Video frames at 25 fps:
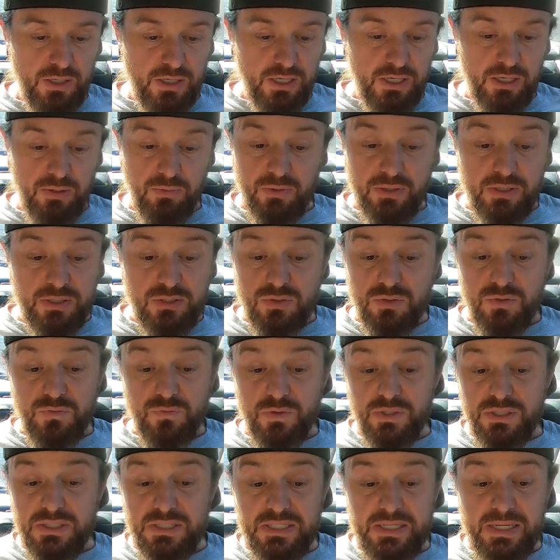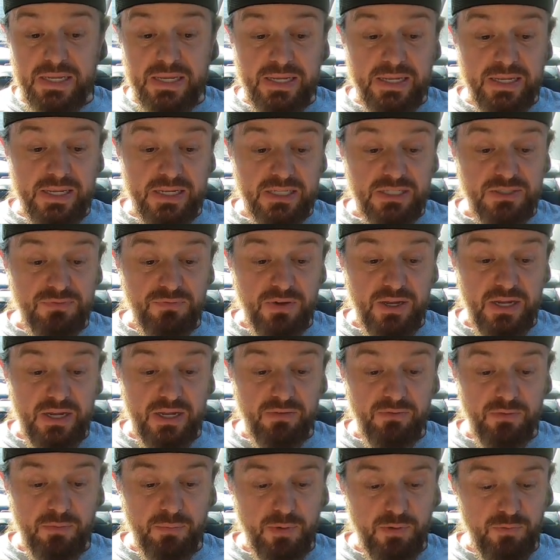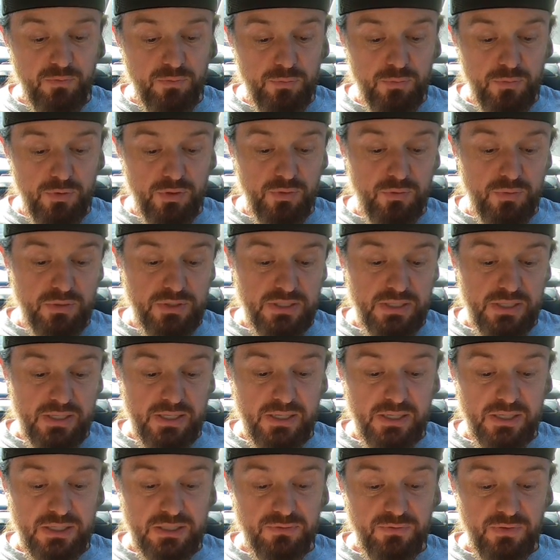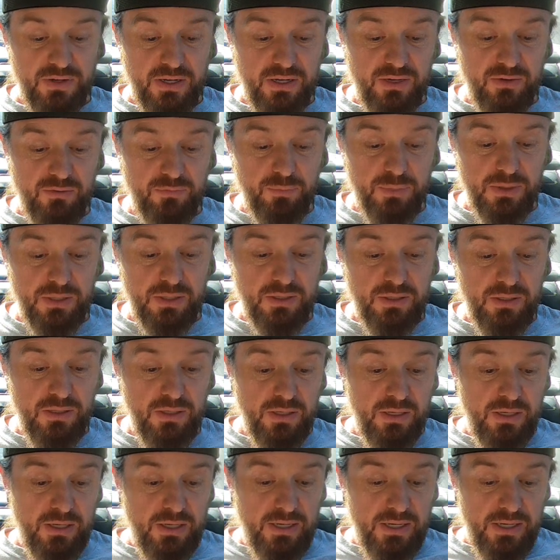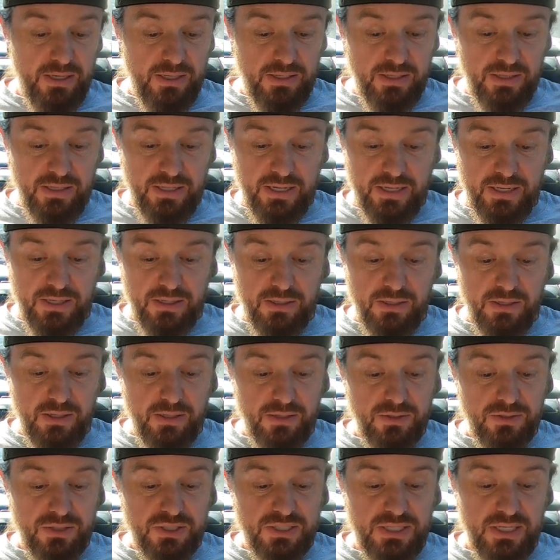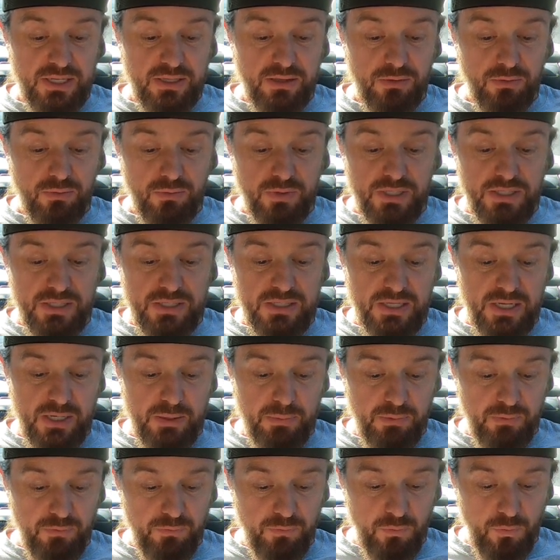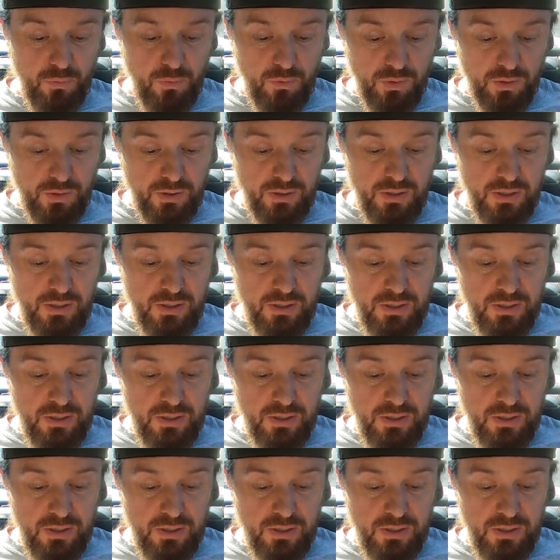Anyway, this is for DAX5. I'm not familiar with DAX5, and then they had another San 3 day before.